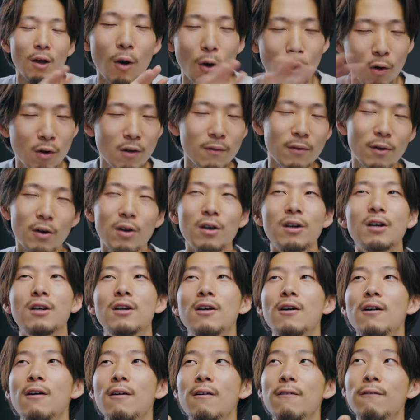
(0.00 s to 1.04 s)
over
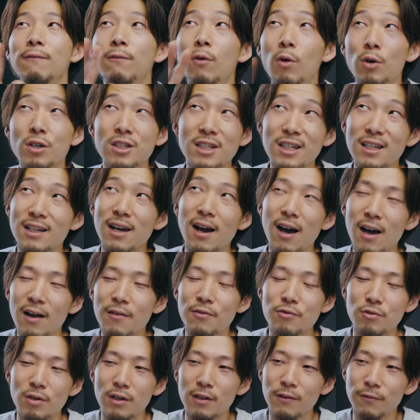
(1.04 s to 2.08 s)

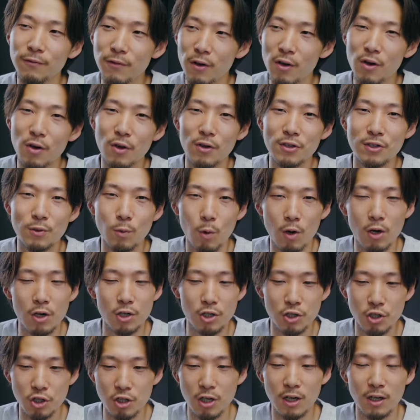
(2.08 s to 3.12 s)
1400 photos were
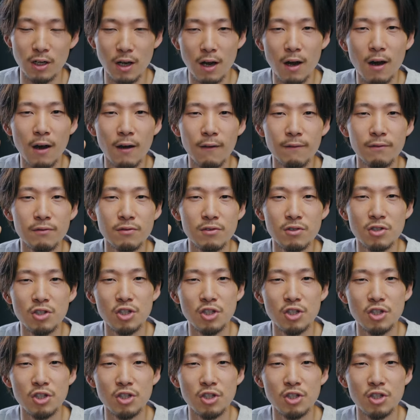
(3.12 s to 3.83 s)
shot on